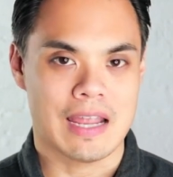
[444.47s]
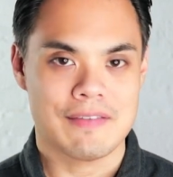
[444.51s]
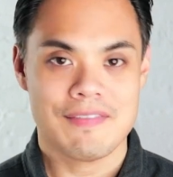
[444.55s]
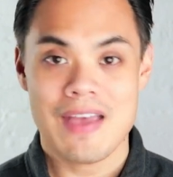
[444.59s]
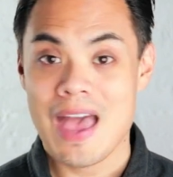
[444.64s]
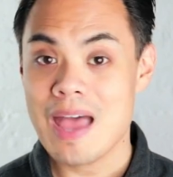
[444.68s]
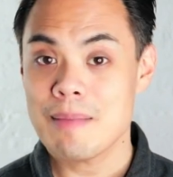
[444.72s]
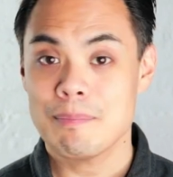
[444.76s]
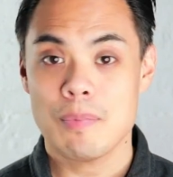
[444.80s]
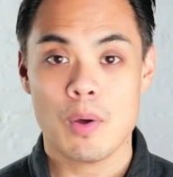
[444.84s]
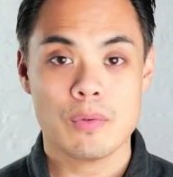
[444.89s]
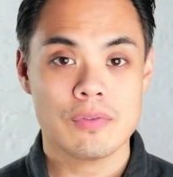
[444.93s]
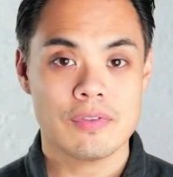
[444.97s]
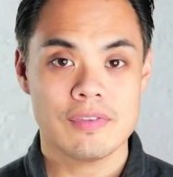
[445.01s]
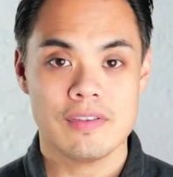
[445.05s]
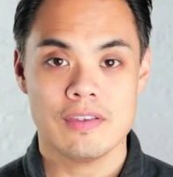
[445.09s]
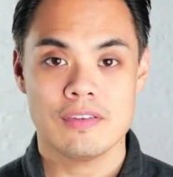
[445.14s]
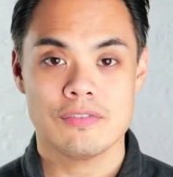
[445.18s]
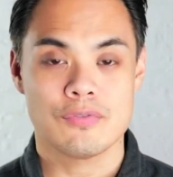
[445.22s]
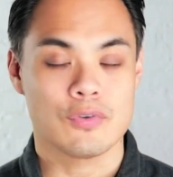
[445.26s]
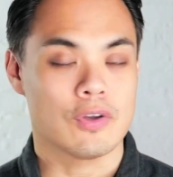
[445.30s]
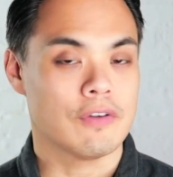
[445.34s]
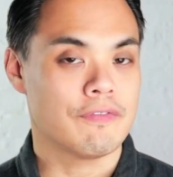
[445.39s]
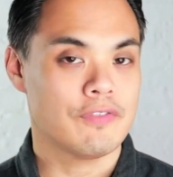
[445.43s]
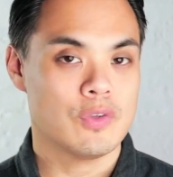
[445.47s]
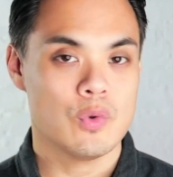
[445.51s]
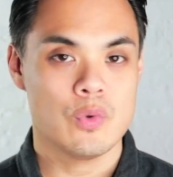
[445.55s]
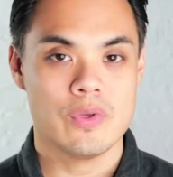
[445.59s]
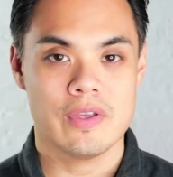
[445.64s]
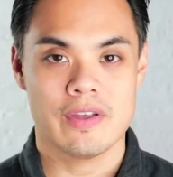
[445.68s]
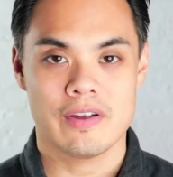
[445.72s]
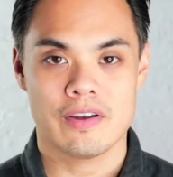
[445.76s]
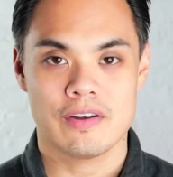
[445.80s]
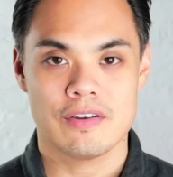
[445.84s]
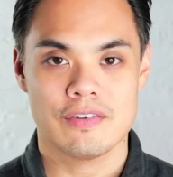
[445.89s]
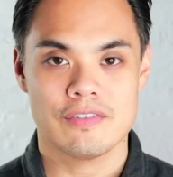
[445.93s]
I've had both of these for a few
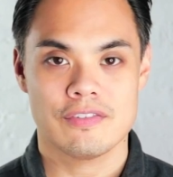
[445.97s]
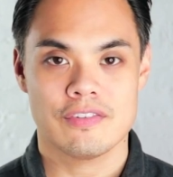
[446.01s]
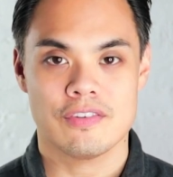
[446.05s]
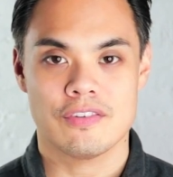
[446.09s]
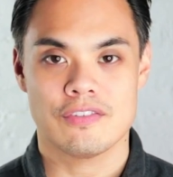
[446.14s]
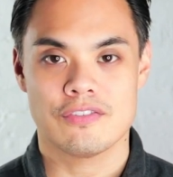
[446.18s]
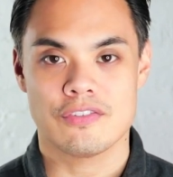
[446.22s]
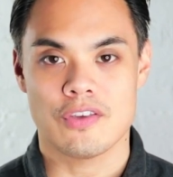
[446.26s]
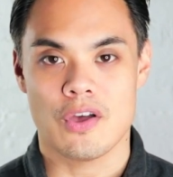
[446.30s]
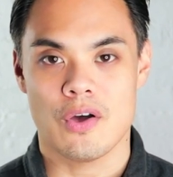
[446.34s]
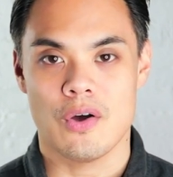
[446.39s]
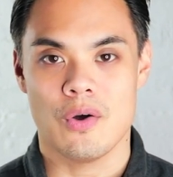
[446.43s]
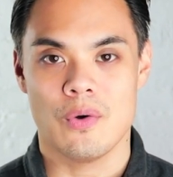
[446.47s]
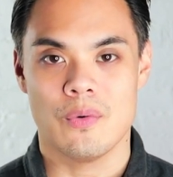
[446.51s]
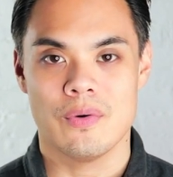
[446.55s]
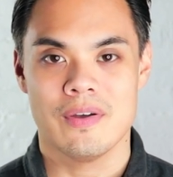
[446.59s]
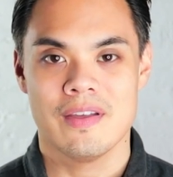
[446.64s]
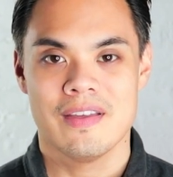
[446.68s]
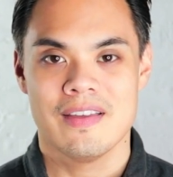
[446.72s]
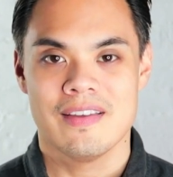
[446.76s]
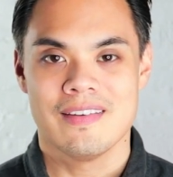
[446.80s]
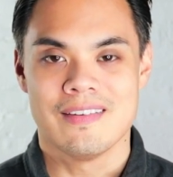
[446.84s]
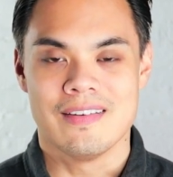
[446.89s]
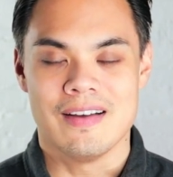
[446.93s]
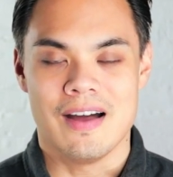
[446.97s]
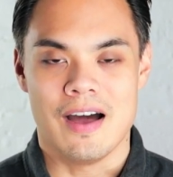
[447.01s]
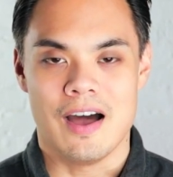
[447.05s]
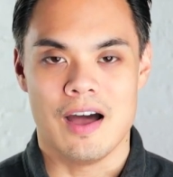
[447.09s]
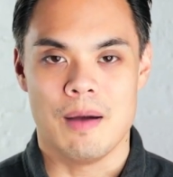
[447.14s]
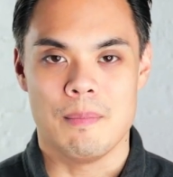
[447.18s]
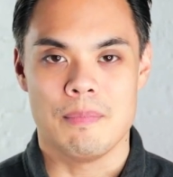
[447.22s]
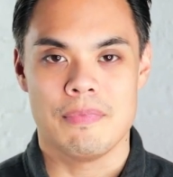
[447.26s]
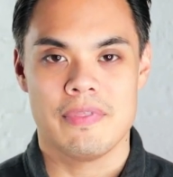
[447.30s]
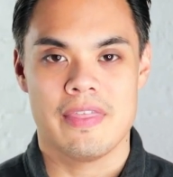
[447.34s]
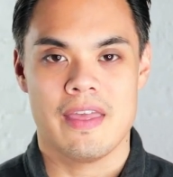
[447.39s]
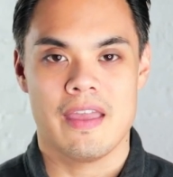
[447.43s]
years, so
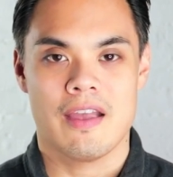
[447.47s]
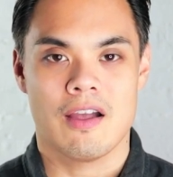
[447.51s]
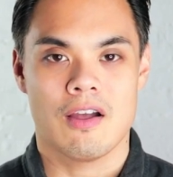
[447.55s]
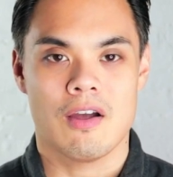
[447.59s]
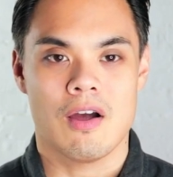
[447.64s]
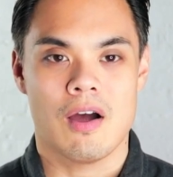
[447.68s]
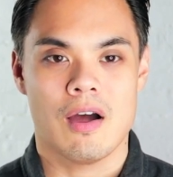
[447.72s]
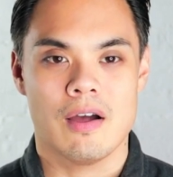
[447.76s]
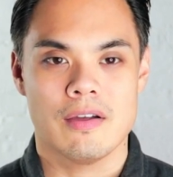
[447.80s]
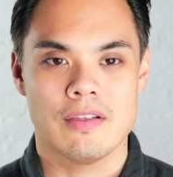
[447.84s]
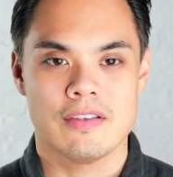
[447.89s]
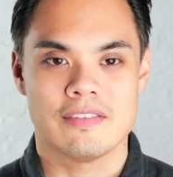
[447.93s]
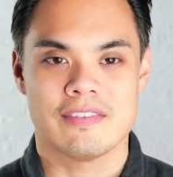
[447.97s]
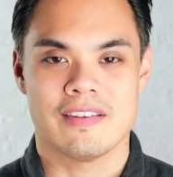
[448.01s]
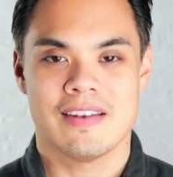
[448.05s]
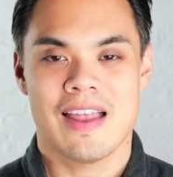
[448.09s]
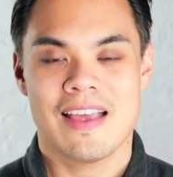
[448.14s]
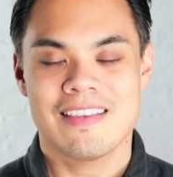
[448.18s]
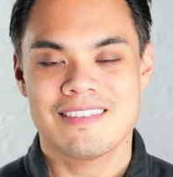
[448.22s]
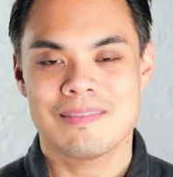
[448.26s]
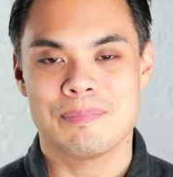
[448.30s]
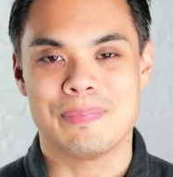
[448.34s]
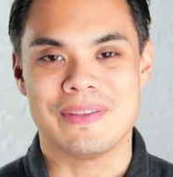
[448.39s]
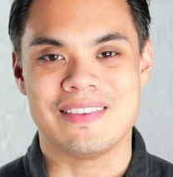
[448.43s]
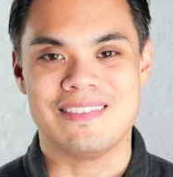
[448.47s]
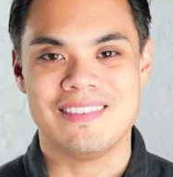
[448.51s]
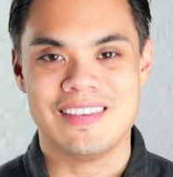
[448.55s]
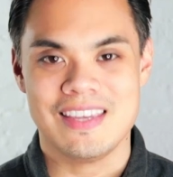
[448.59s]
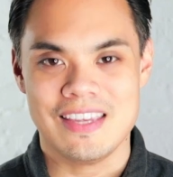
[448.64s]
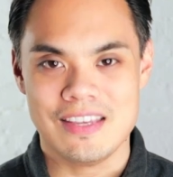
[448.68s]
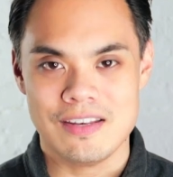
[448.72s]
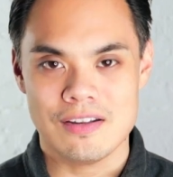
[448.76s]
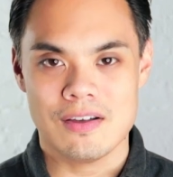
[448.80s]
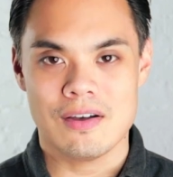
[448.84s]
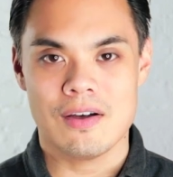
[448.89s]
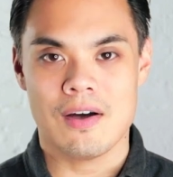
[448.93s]
um, there is a nice
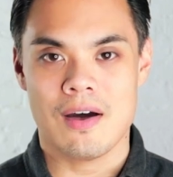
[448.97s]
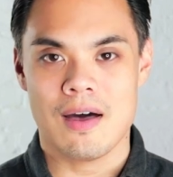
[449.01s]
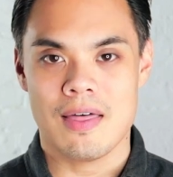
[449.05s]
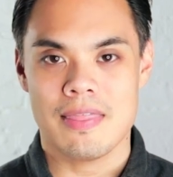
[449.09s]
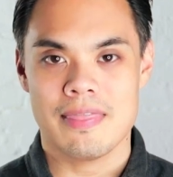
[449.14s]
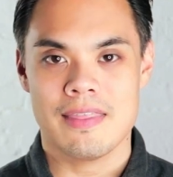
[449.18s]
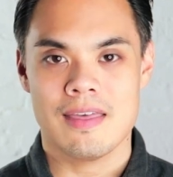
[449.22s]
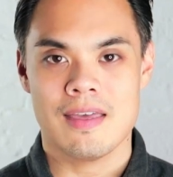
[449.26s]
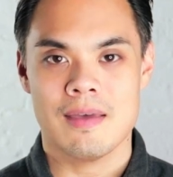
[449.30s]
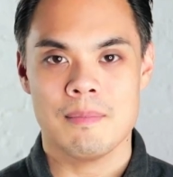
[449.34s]
patina on